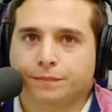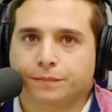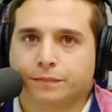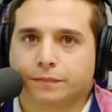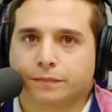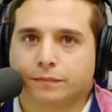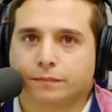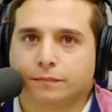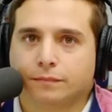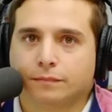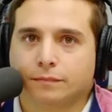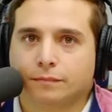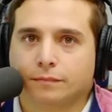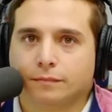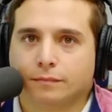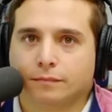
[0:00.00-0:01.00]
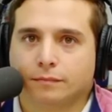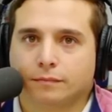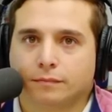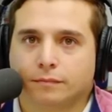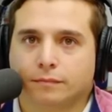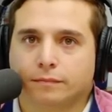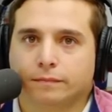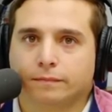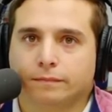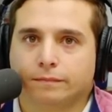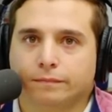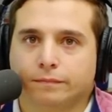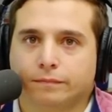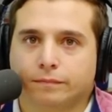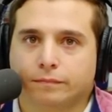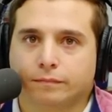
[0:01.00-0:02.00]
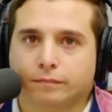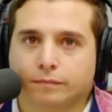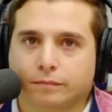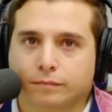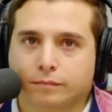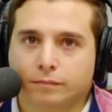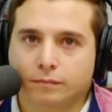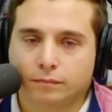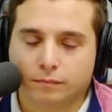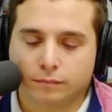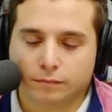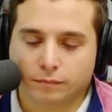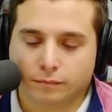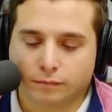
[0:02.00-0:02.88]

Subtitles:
[no speech]